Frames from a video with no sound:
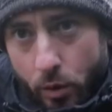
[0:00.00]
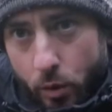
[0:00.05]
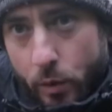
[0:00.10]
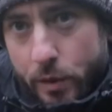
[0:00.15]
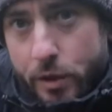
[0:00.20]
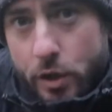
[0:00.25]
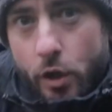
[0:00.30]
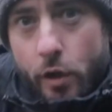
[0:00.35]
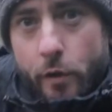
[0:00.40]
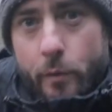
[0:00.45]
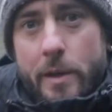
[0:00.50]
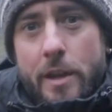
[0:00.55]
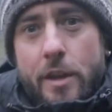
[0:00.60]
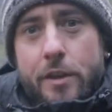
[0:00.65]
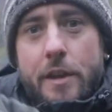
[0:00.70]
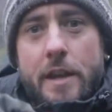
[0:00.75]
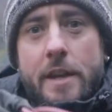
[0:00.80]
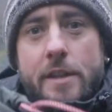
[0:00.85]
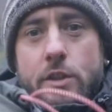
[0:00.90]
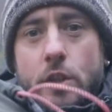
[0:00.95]
when you know when you
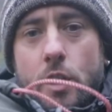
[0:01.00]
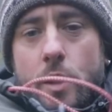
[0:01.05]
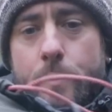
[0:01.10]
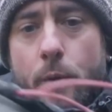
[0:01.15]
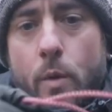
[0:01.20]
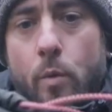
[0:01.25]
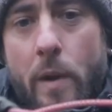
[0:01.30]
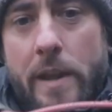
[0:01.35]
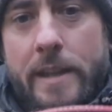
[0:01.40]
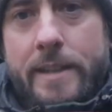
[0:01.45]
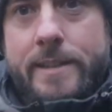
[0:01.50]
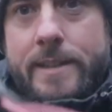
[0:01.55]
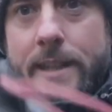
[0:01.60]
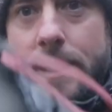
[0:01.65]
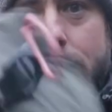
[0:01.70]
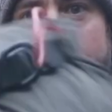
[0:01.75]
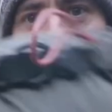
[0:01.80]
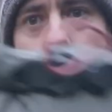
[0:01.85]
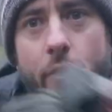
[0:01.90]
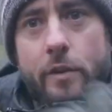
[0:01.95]
think it's going to be
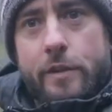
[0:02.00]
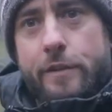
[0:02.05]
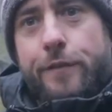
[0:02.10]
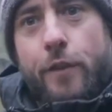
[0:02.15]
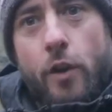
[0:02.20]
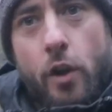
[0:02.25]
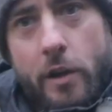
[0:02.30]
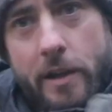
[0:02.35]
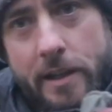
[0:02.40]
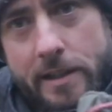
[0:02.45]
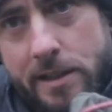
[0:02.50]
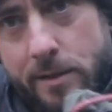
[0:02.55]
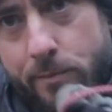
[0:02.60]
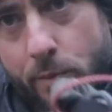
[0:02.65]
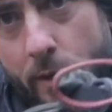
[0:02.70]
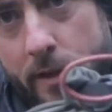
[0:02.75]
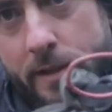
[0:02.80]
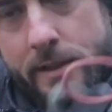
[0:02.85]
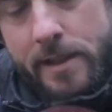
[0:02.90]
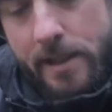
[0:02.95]
windy or it's forecast to
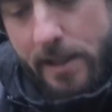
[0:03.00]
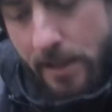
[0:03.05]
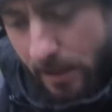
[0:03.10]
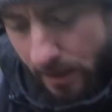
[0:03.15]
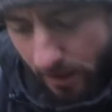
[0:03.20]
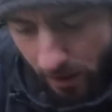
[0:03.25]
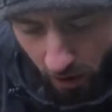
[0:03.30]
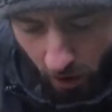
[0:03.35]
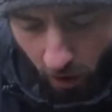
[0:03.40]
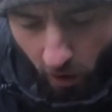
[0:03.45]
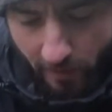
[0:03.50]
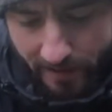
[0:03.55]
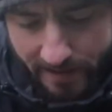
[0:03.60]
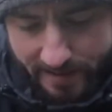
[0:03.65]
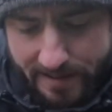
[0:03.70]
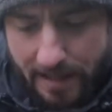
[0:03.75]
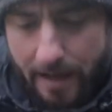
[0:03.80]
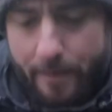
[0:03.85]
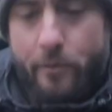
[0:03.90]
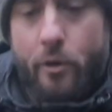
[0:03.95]
be windy or any
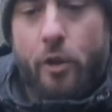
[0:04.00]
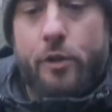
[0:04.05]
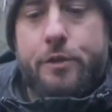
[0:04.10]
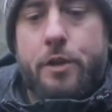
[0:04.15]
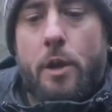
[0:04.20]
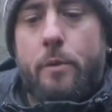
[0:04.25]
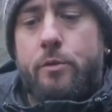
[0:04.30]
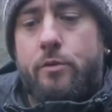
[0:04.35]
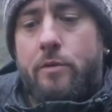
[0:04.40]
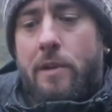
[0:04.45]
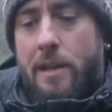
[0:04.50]
time you're on tops